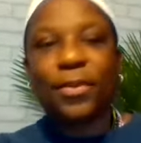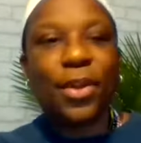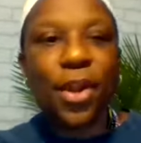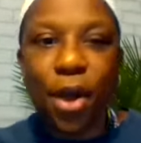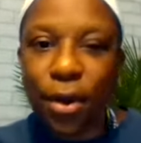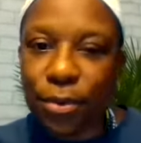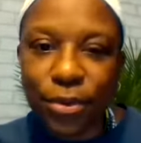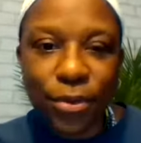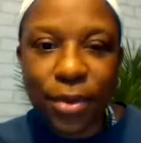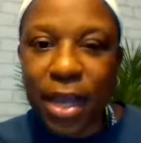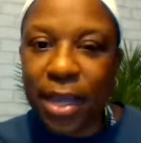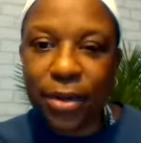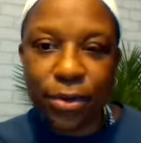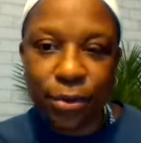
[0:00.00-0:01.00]
No, you
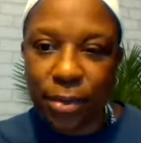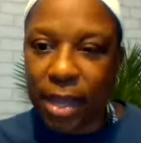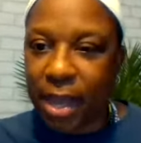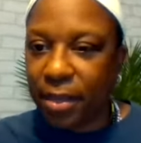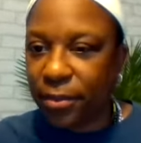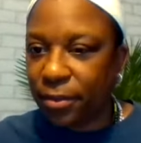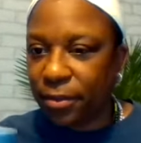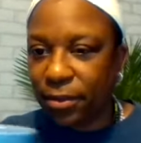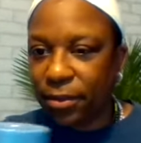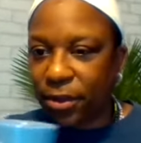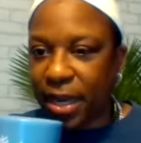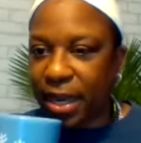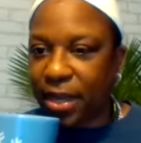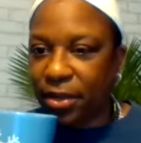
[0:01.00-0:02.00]
can't do that.
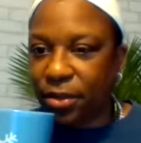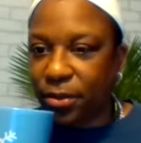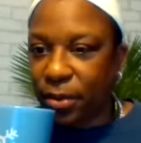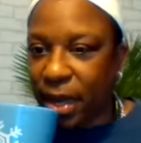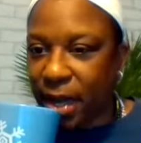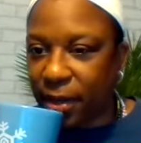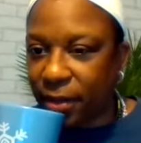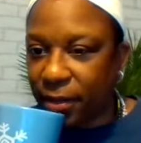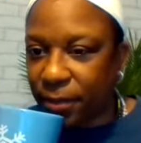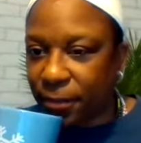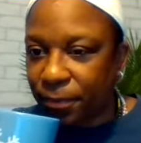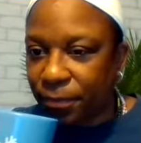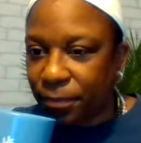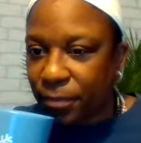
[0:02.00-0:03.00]
You can't do that.
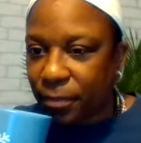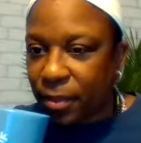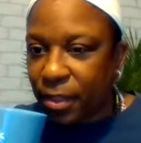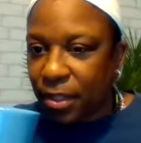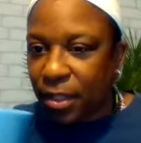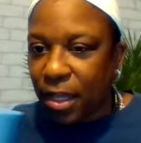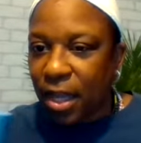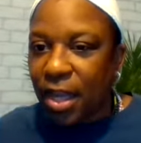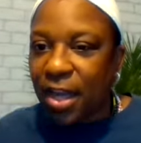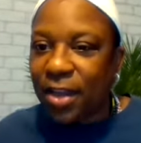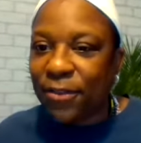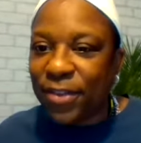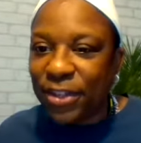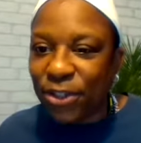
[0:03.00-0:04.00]

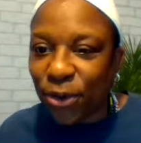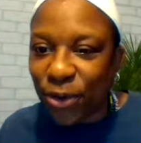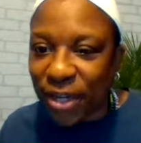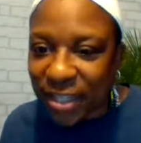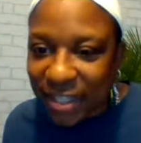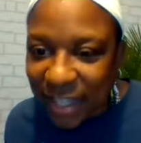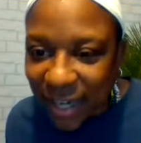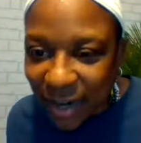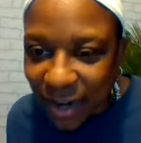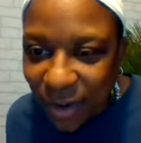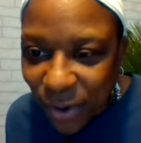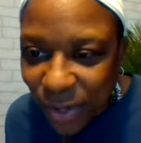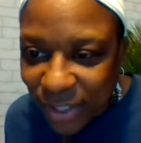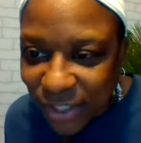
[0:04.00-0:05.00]
Uh, Victoria said,
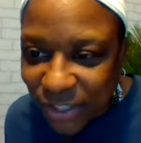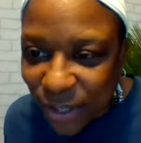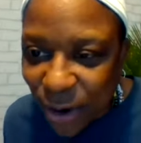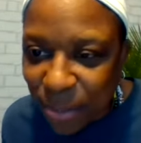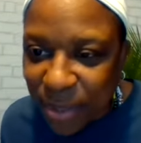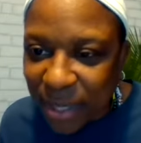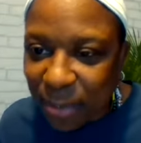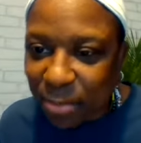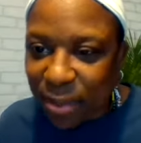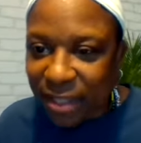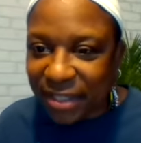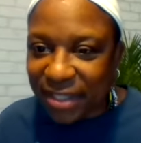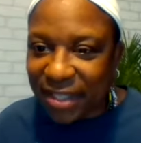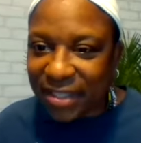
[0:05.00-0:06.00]
Lord, show me the
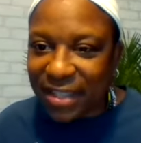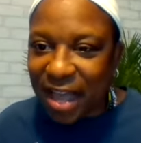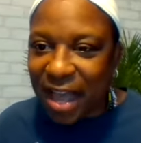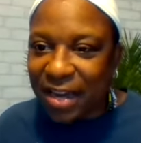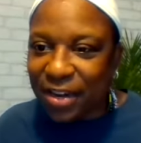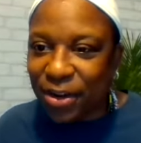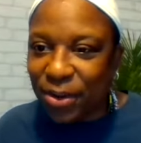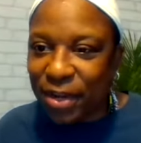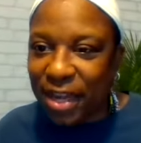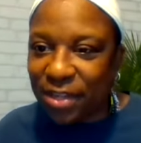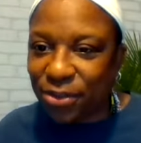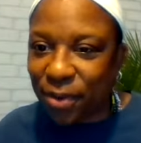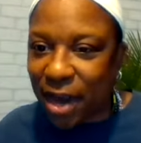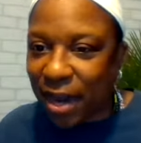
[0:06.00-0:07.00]
business. I know
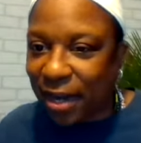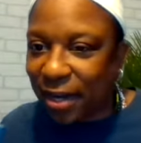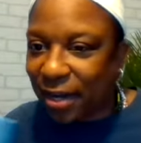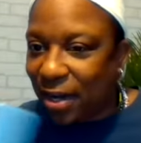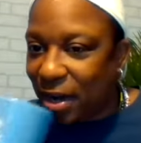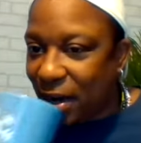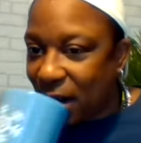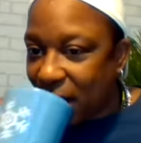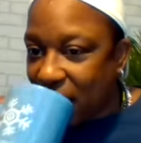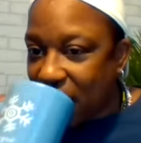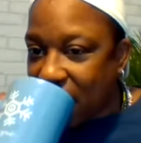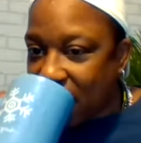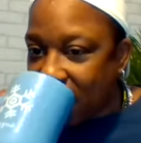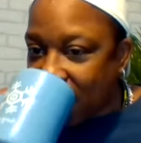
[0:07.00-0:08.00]
that's right.
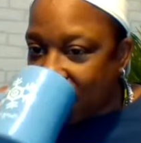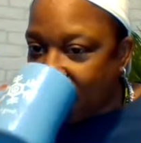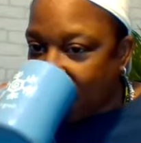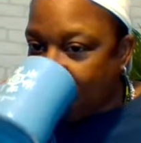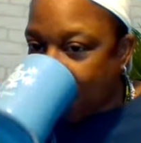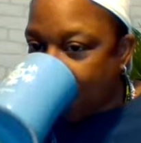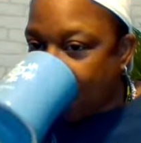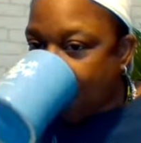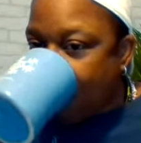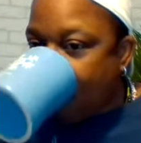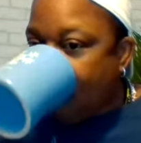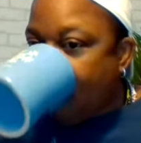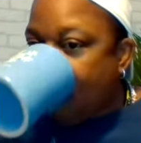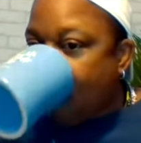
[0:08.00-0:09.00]
Oh.
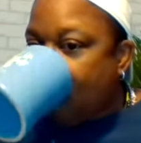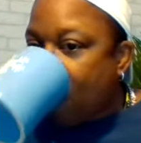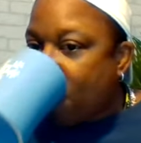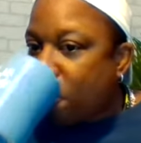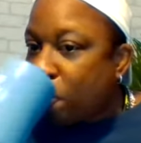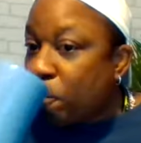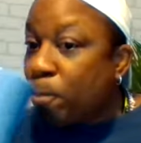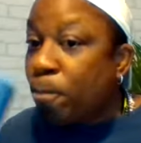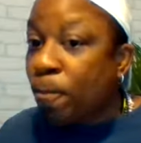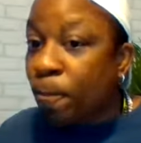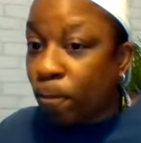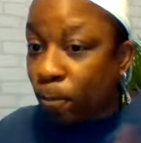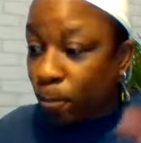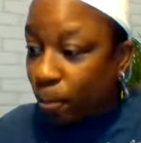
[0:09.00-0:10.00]

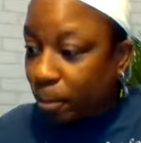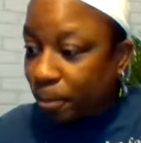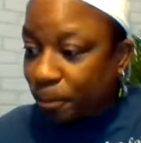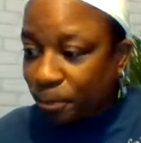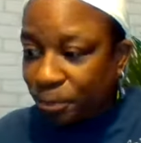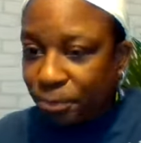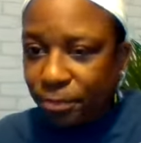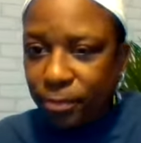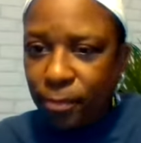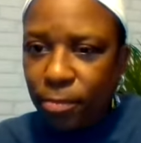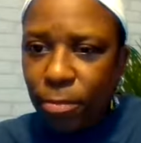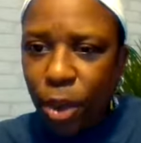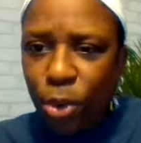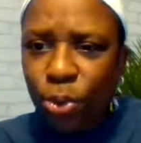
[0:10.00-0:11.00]
Mm-hmm.
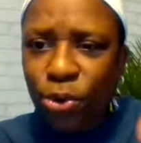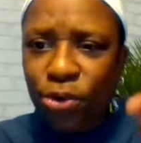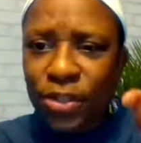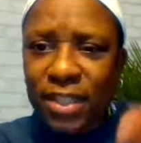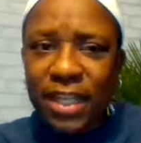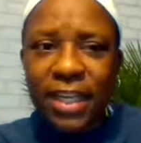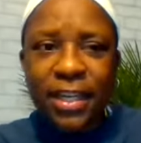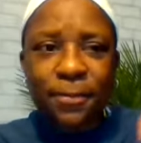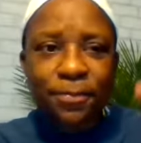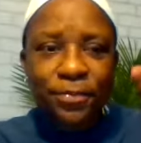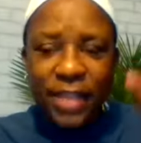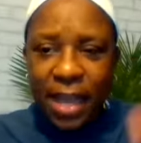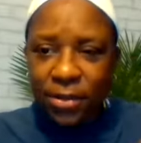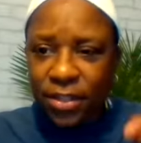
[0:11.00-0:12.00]
Ooh,
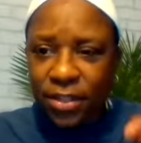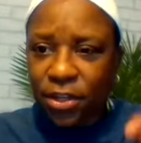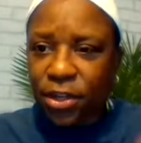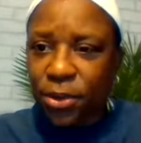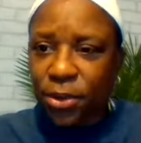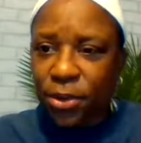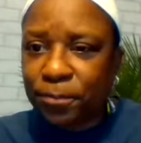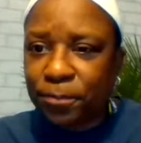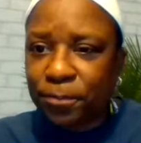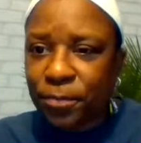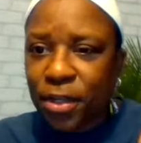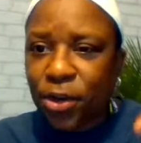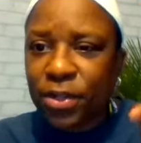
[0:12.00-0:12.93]
Christine, that's a good one.